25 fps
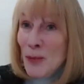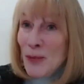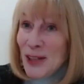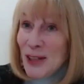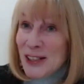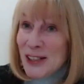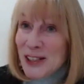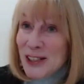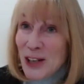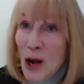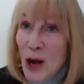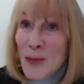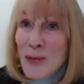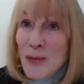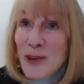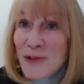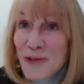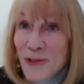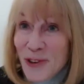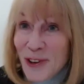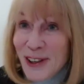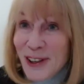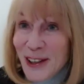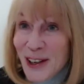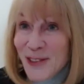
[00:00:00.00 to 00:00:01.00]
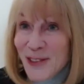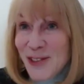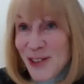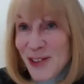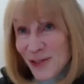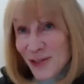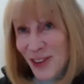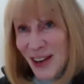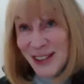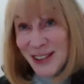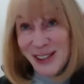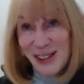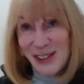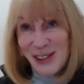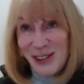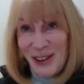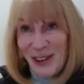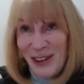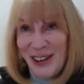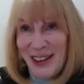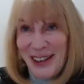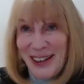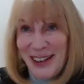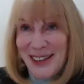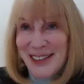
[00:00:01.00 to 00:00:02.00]
him the Shelby Foote of defense
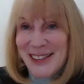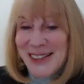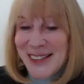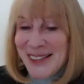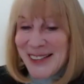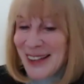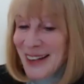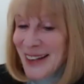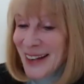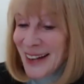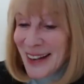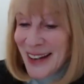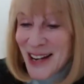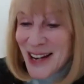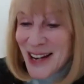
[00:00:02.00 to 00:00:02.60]
attorneys.